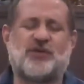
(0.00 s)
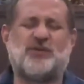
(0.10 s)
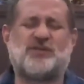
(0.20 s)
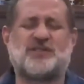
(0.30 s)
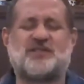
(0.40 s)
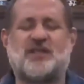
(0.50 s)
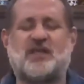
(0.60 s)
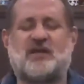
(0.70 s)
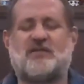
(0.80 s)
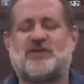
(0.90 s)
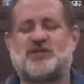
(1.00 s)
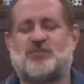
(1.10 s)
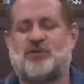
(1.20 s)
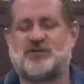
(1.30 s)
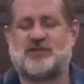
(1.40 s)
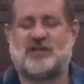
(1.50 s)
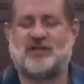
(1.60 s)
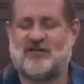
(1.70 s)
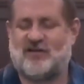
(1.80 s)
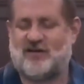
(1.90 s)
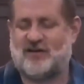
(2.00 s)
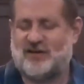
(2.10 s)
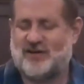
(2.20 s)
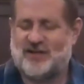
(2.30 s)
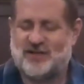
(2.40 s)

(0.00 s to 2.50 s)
You just think of this person in your heart.